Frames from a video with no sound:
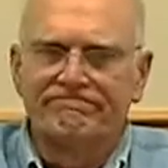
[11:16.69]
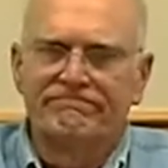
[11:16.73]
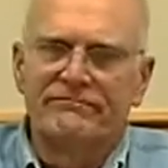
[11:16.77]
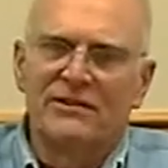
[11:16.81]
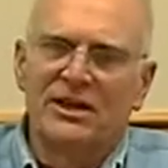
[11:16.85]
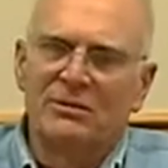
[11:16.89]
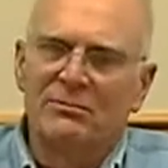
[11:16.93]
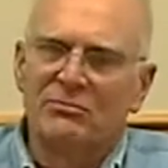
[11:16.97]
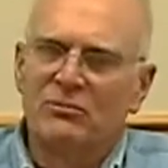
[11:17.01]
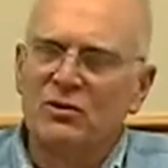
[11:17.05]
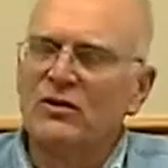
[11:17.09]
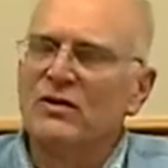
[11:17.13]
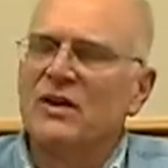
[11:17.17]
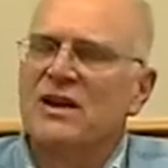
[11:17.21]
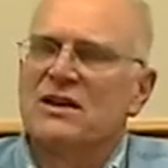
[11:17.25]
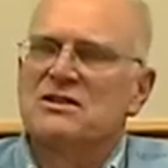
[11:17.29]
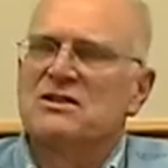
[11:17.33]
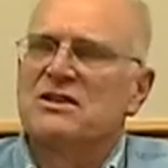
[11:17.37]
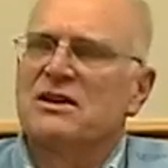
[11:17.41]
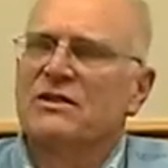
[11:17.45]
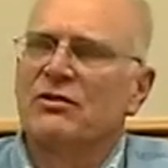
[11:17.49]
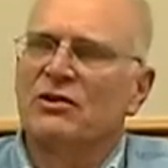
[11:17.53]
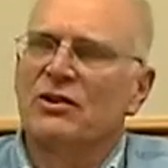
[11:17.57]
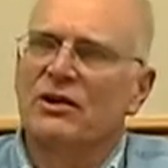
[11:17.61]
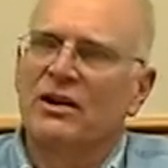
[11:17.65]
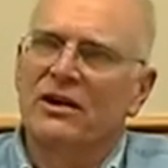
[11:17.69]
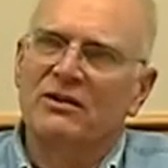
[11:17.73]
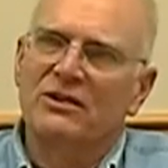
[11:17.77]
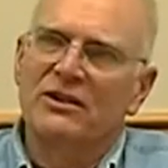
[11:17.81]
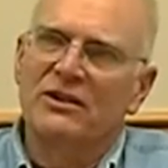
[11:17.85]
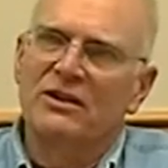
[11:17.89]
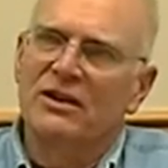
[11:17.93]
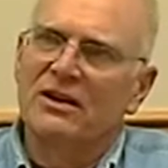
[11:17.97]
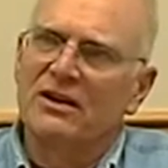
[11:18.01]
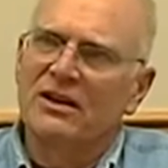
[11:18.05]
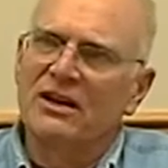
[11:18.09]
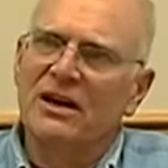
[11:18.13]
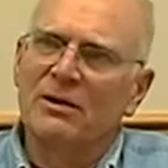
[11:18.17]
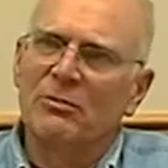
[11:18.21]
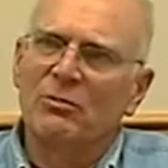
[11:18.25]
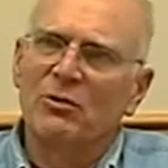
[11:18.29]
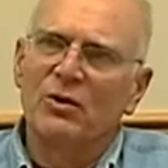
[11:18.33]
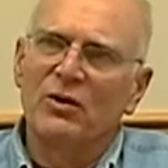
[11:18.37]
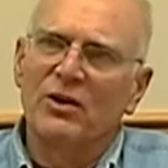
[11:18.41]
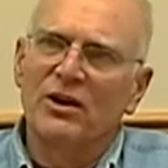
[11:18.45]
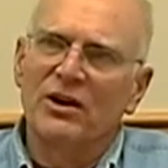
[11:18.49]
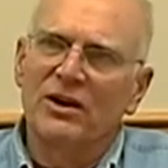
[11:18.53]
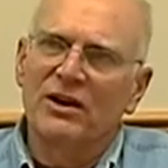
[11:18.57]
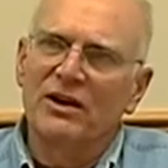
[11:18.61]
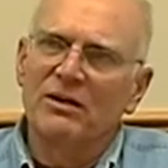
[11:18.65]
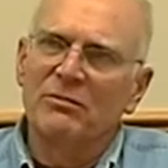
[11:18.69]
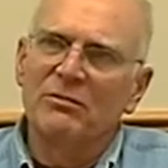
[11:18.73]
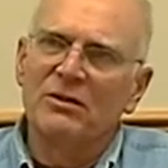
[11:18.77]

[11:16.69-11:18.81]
and move that stuff around in the depot area.